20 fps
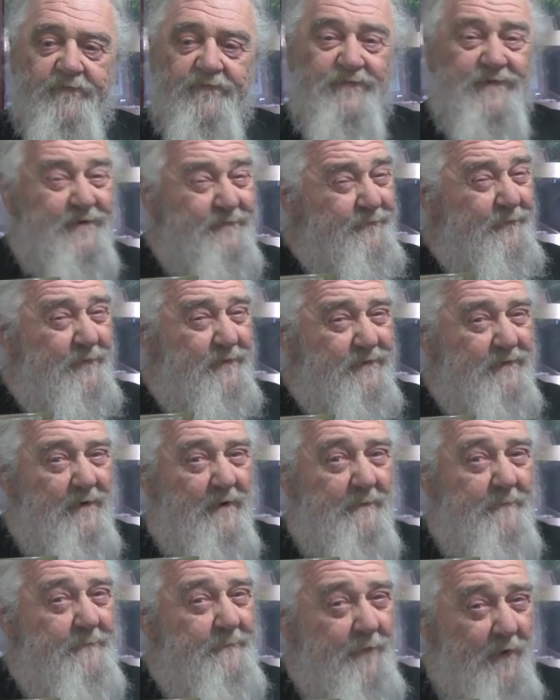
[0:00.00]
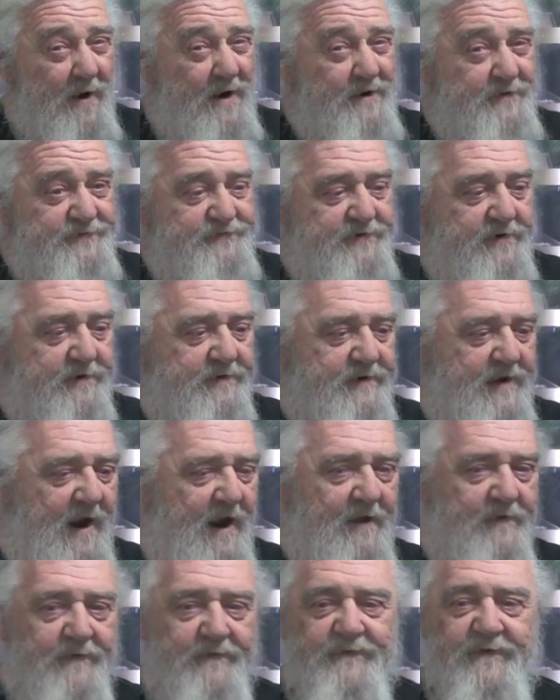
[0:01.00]
different, fresh,
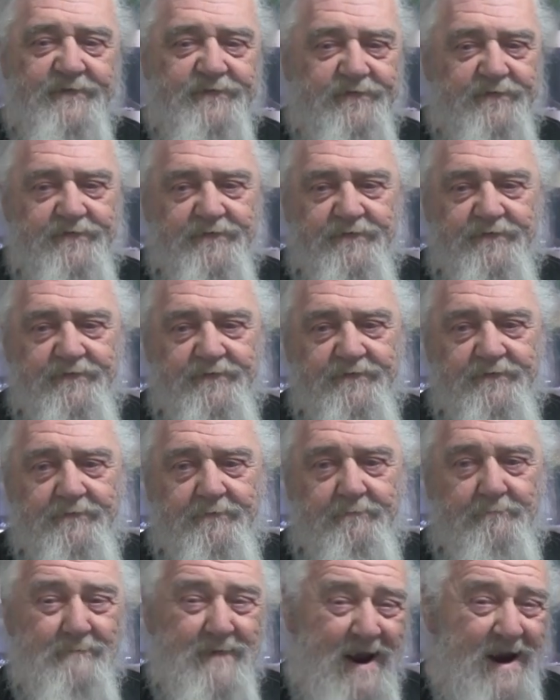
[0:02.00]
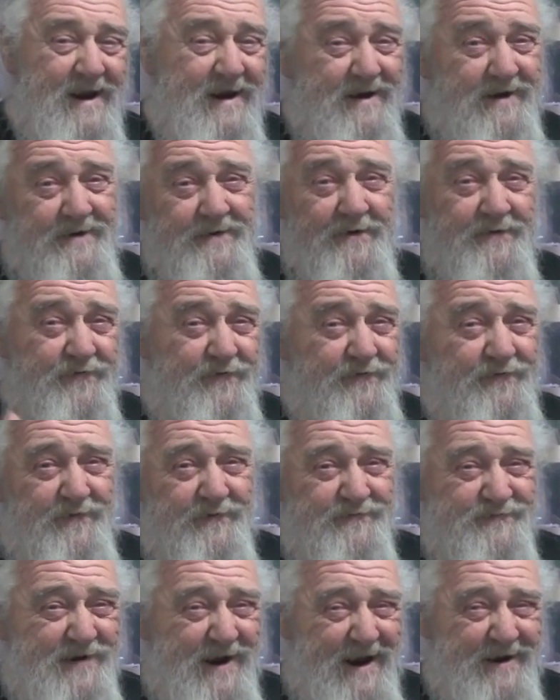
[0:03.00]
now that this is May and this is a
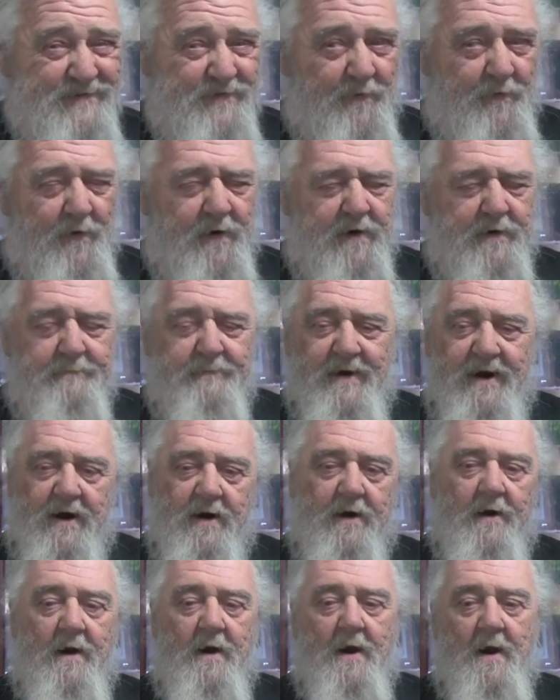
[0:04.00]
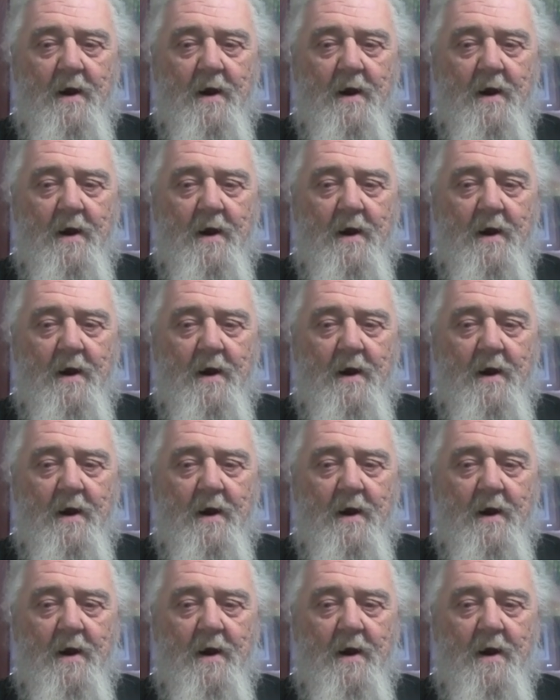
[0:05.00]
January beer.